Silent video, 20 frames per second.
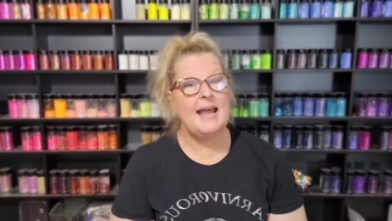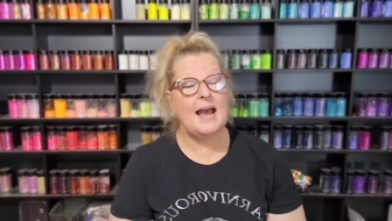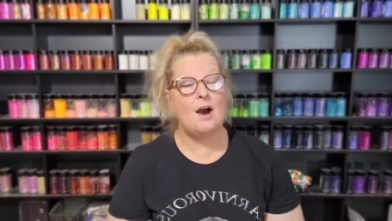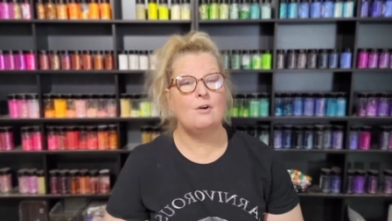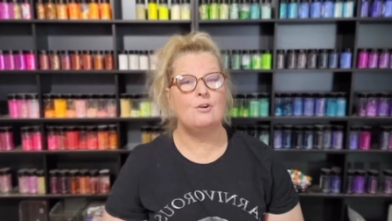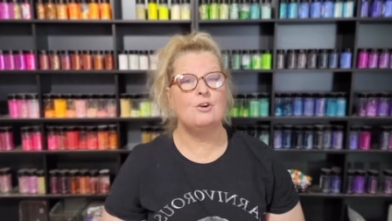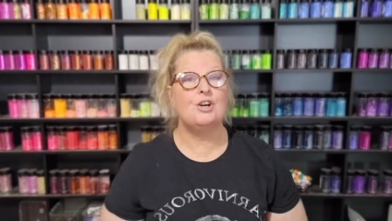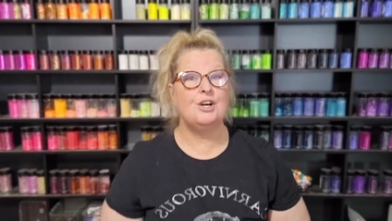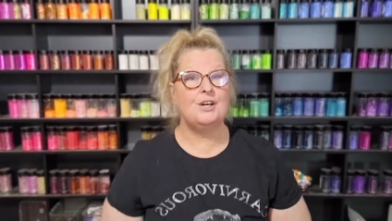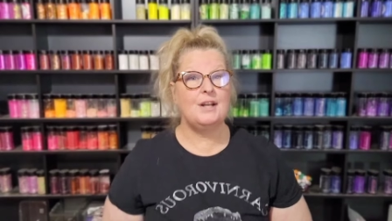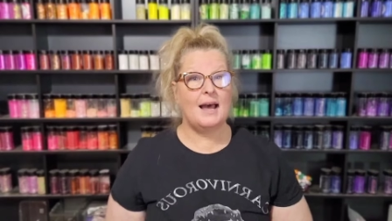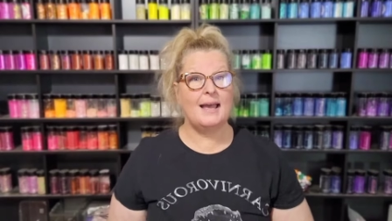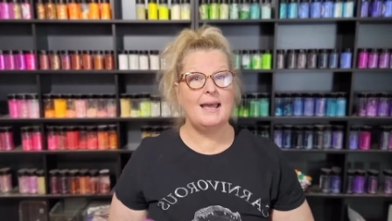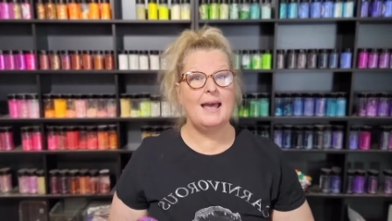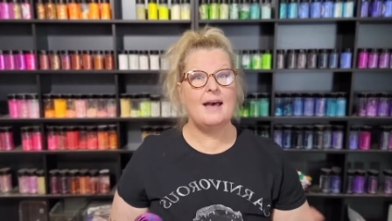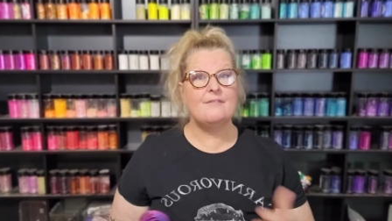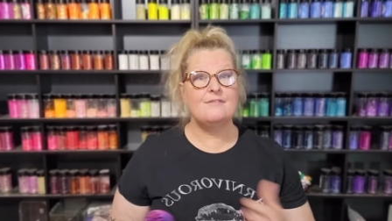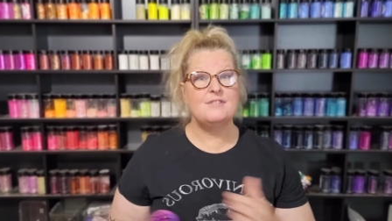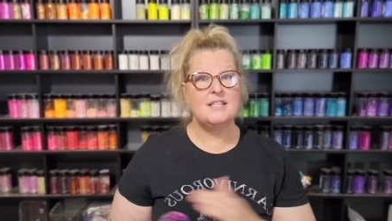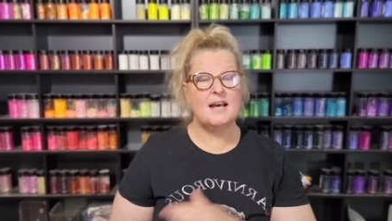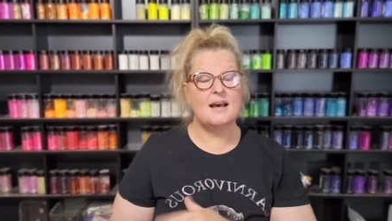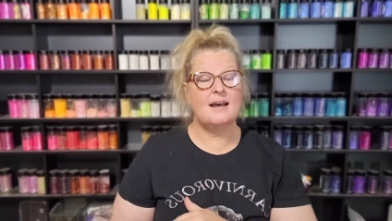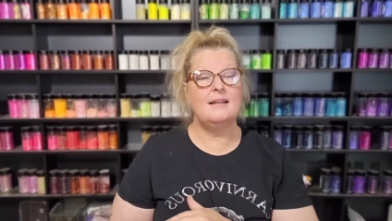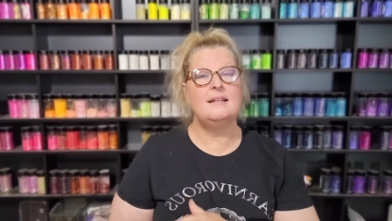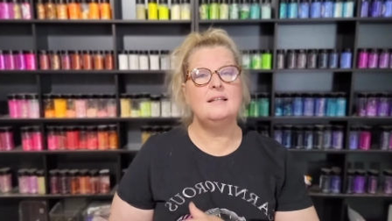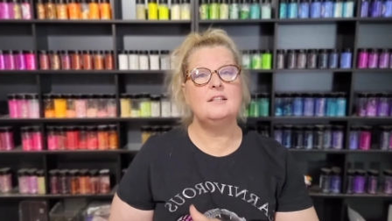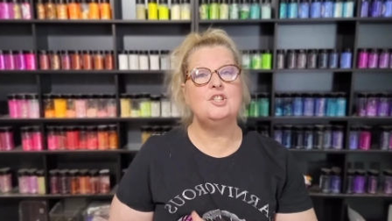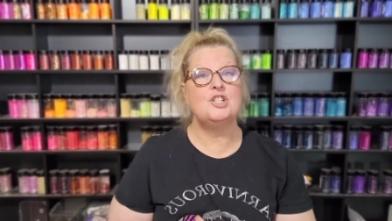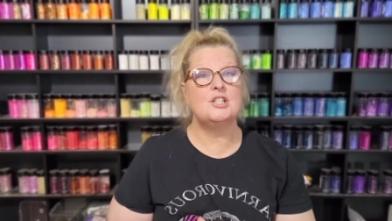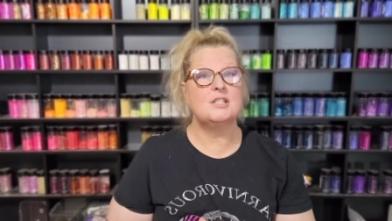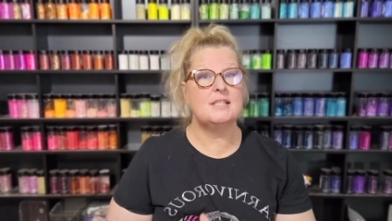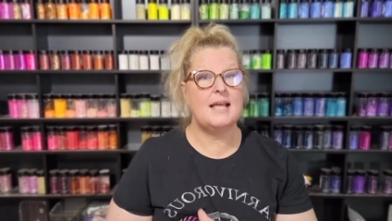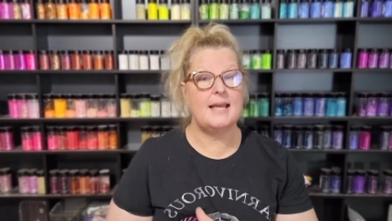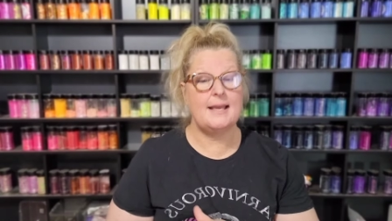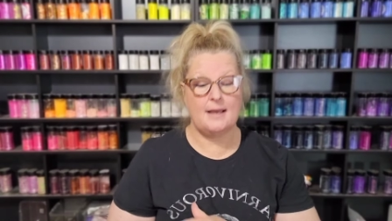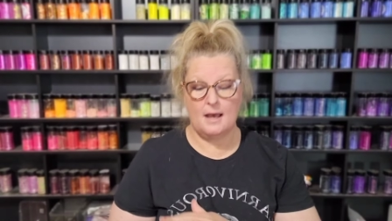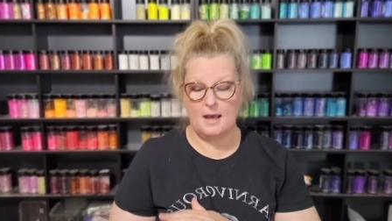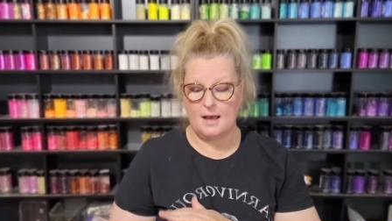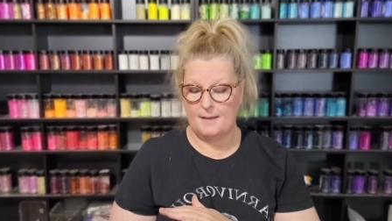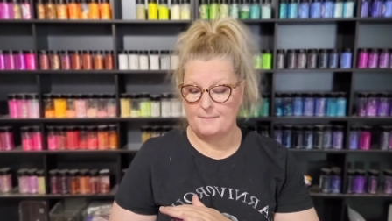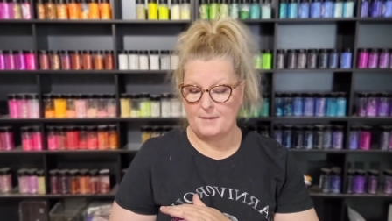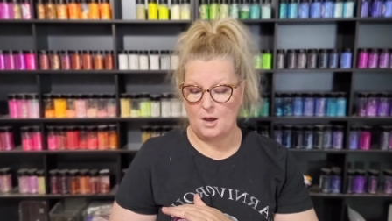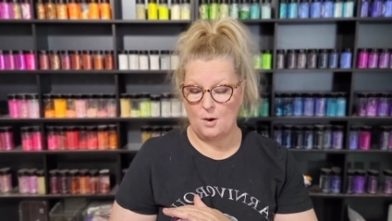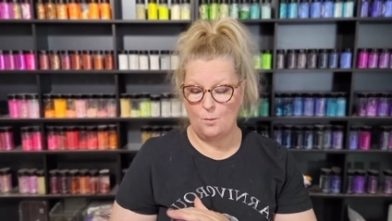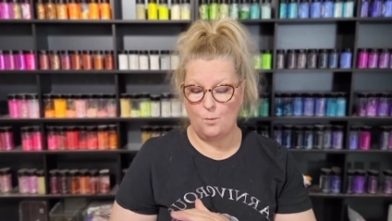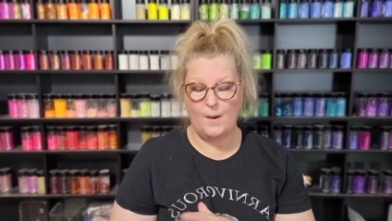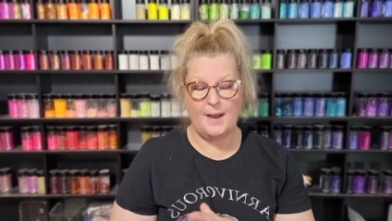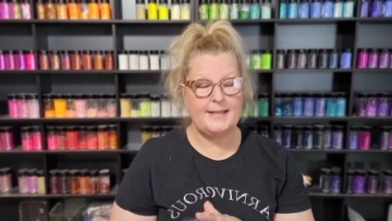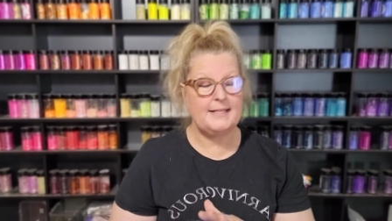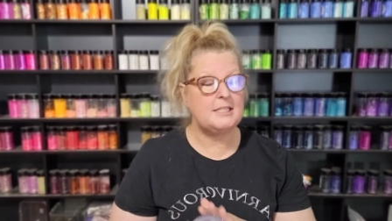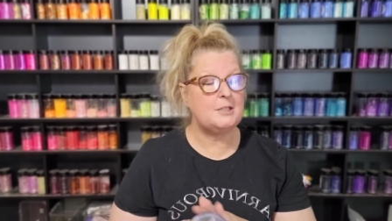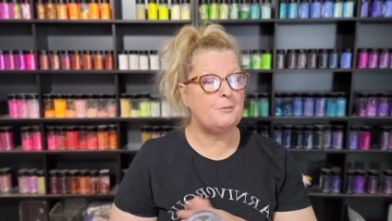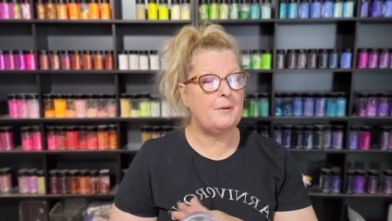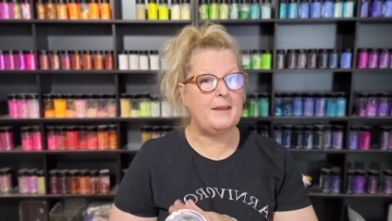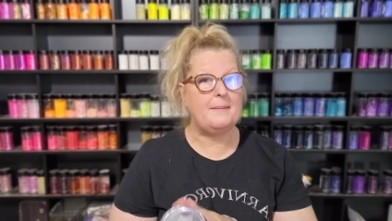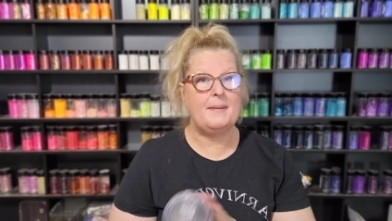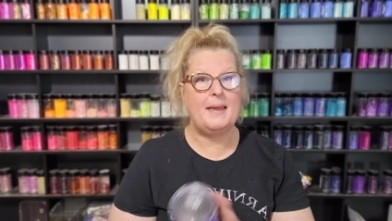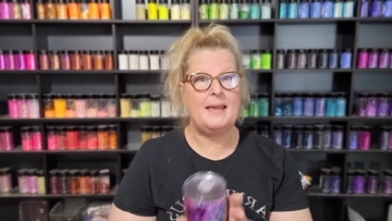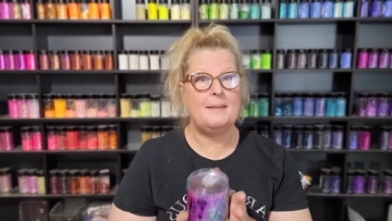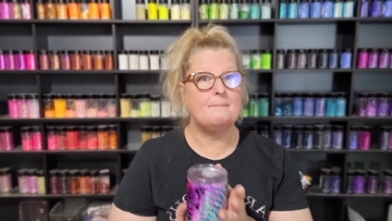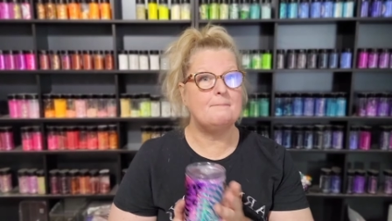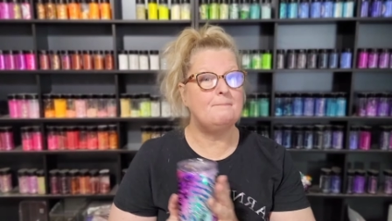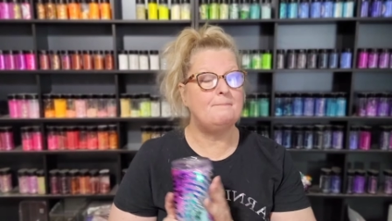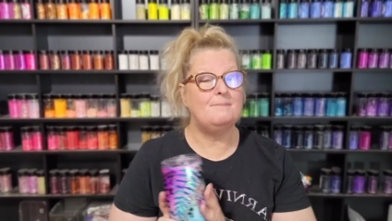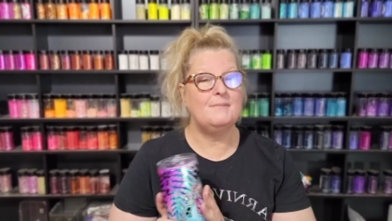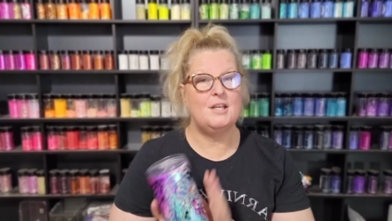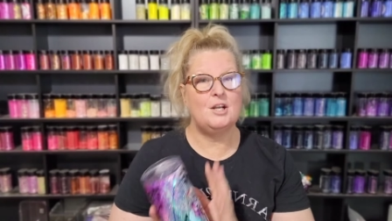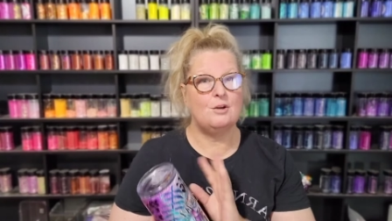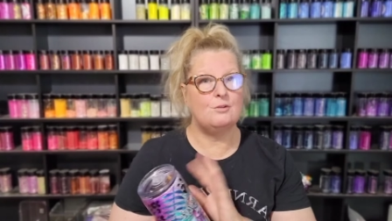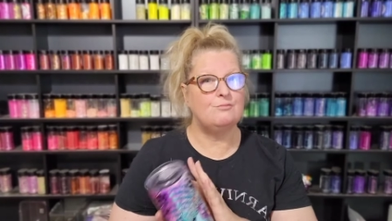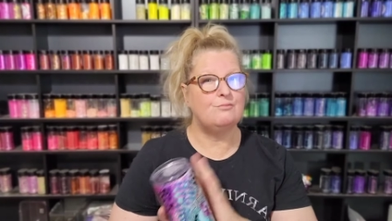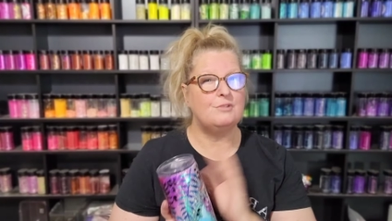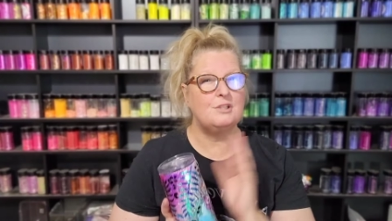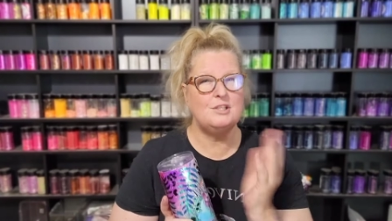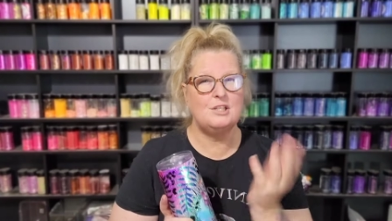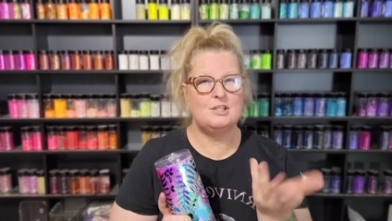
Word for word: Now, could I have done just like a white spray paint, you know,